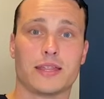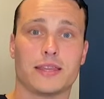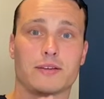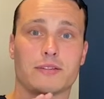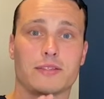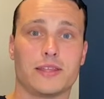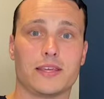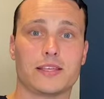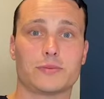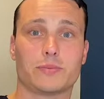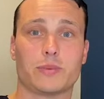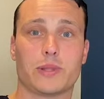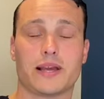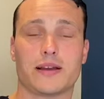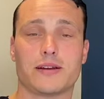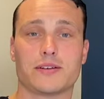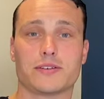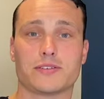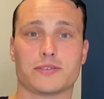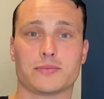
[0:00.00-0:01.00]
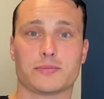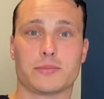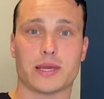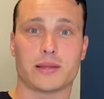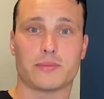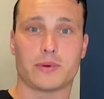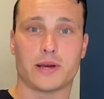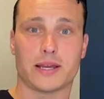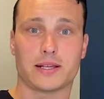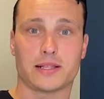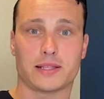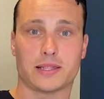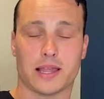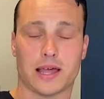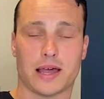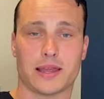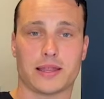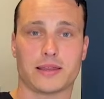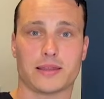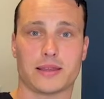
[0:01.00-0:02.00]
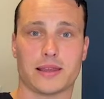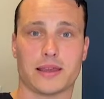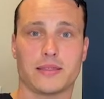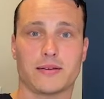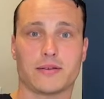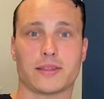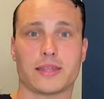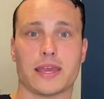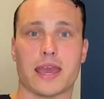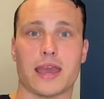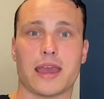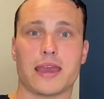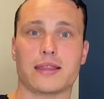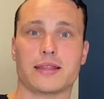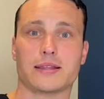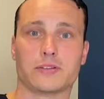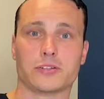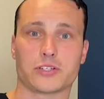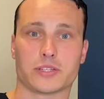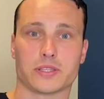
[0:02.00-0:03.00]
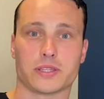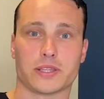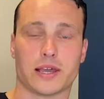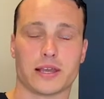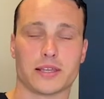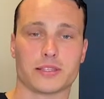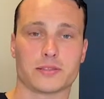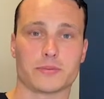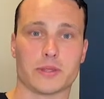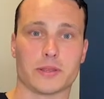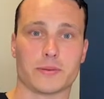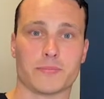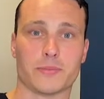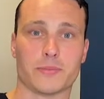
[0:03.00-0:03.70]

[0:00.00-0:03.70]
Now, these pliers are made by Klein, and they're the 8-inch linesman.